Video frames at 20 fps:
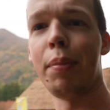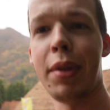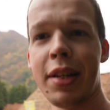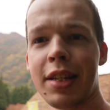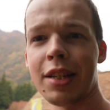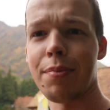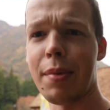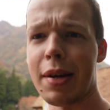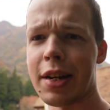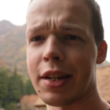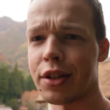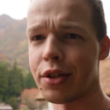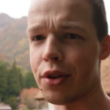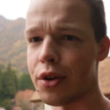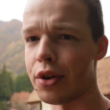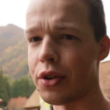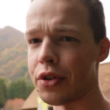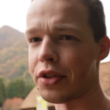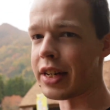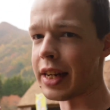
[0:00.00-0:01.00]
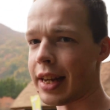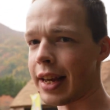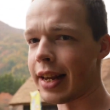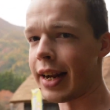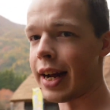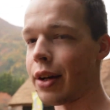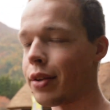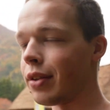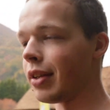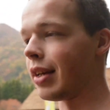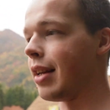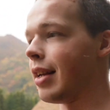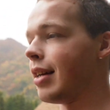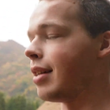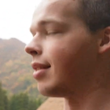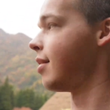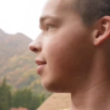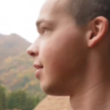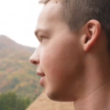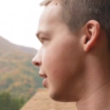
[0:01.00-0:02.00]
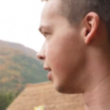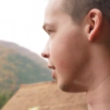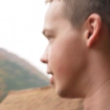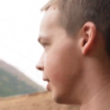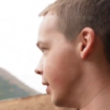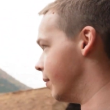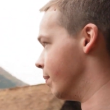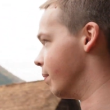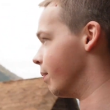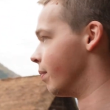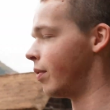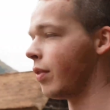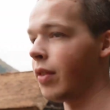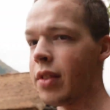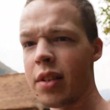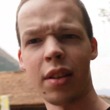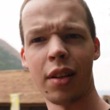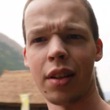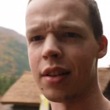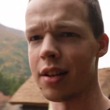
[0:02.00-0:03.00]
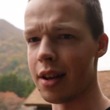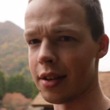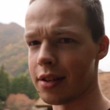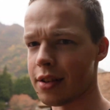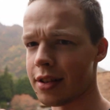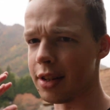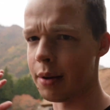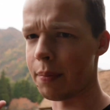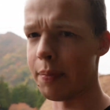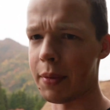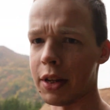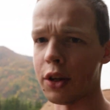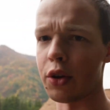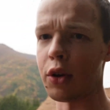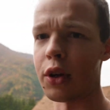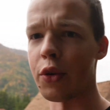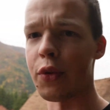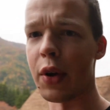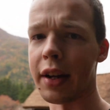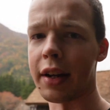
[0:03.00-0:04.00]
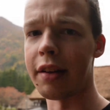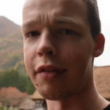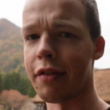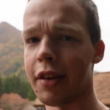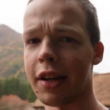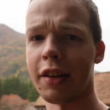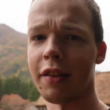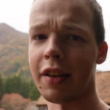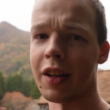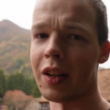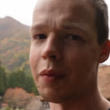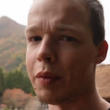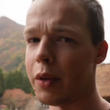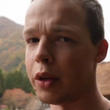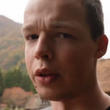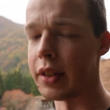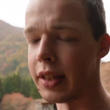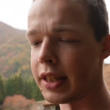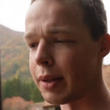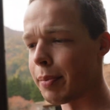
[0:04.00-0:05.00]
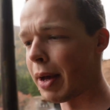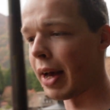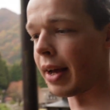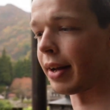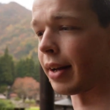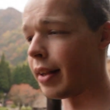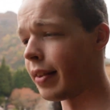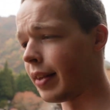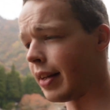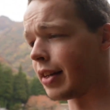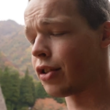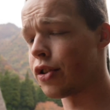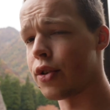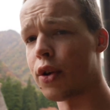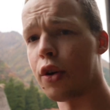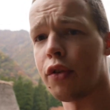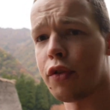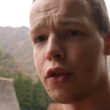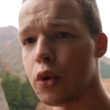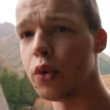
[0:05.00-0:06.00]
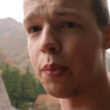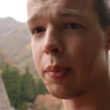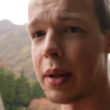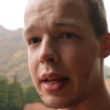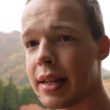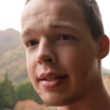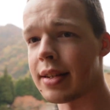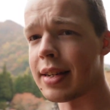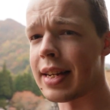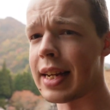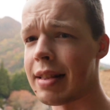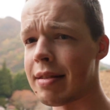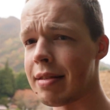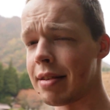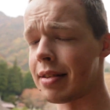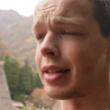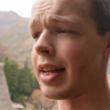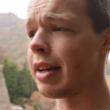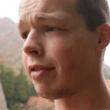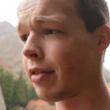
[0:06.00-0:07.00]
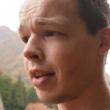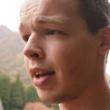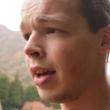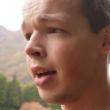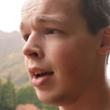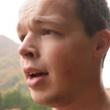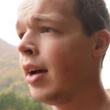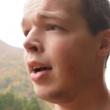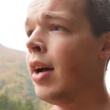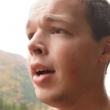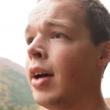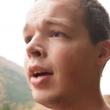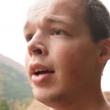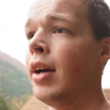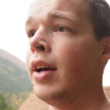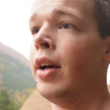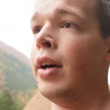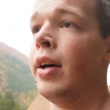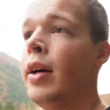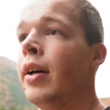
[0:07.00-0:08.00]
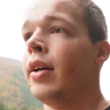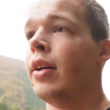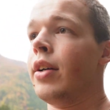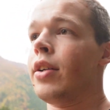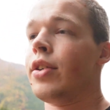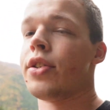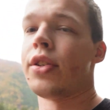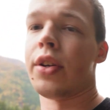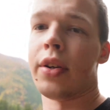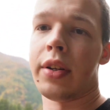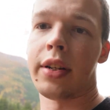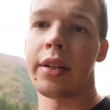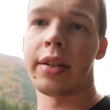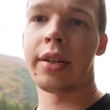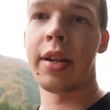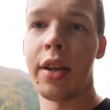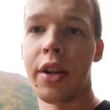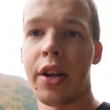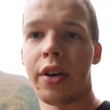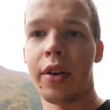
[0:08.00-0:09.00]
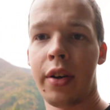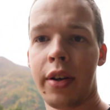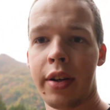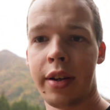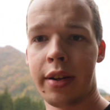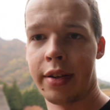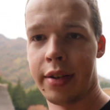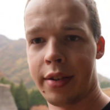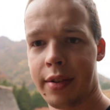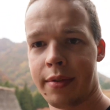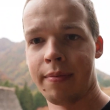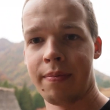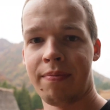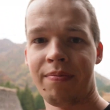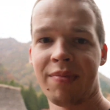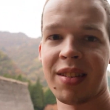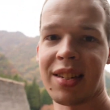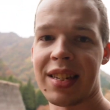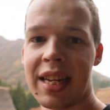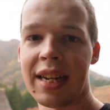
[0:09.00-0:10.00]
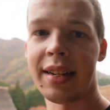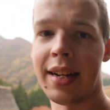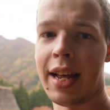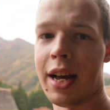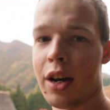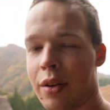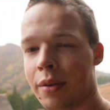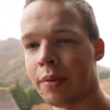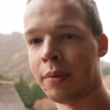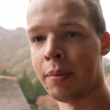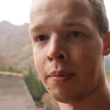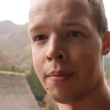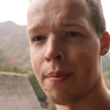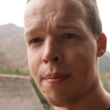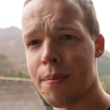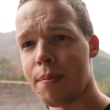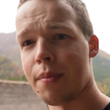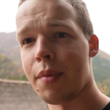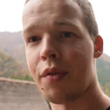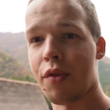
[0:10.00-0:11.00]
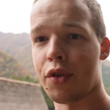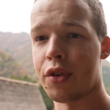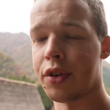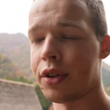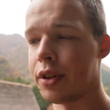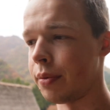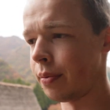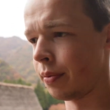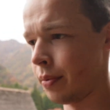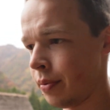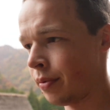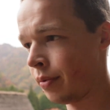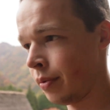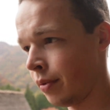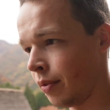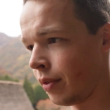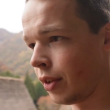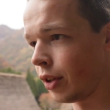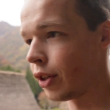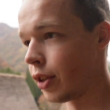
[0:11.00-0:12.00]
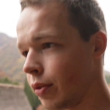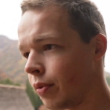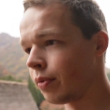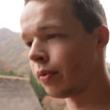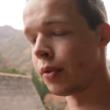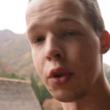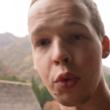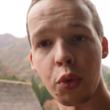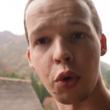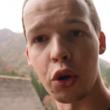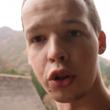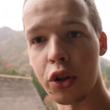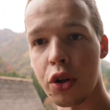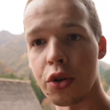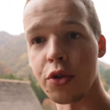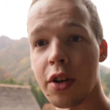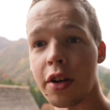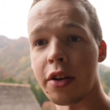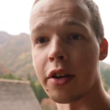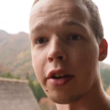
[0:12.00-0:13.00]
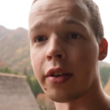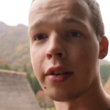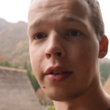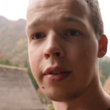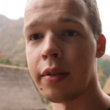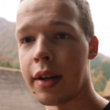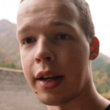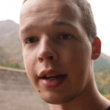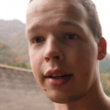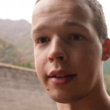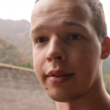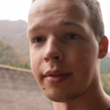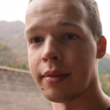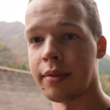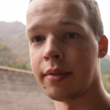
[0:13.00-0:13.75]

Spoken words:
Please make sure to check it out. It is not something you can readily find available in Japan, and there's so few places like this left. So it's, you know, see it now before, you know, the world goes under, and